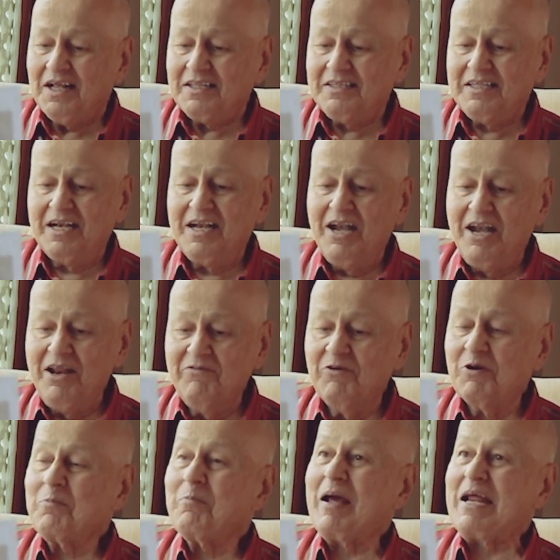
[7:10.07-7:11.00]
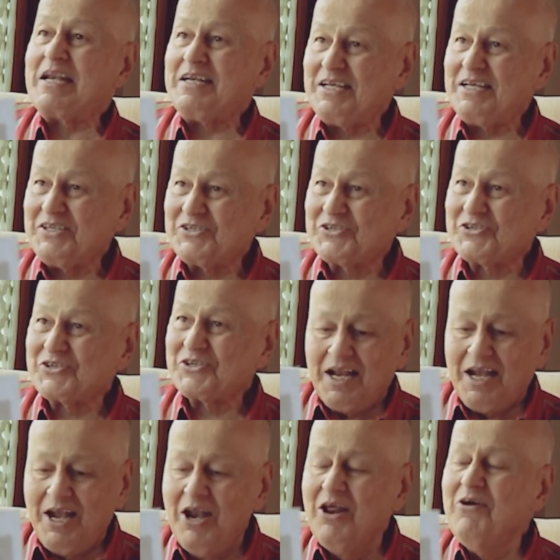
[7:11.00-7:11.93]
than live on my knees.
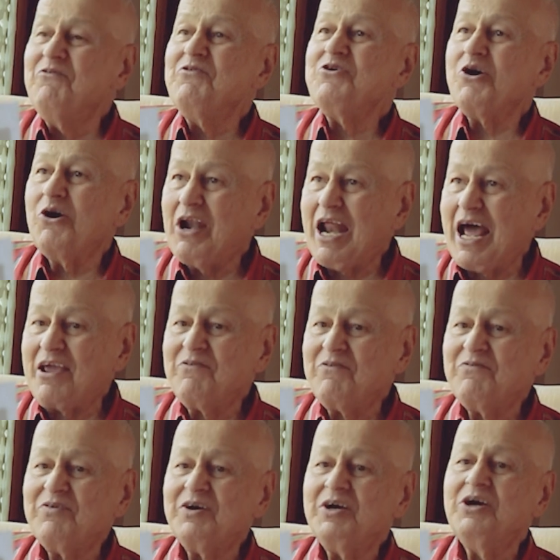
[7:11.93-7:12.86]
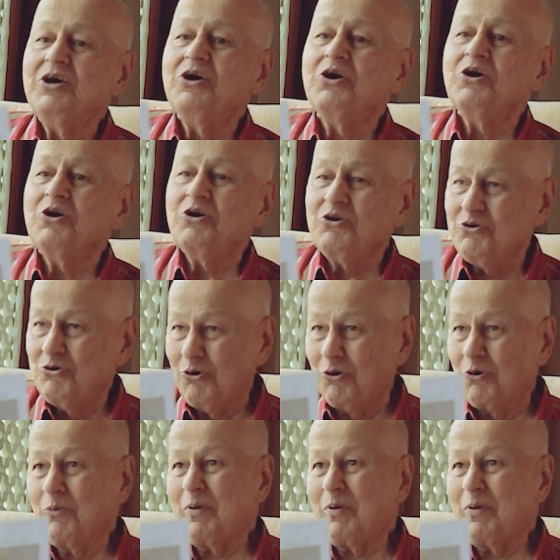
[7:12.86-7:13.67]
Live your life your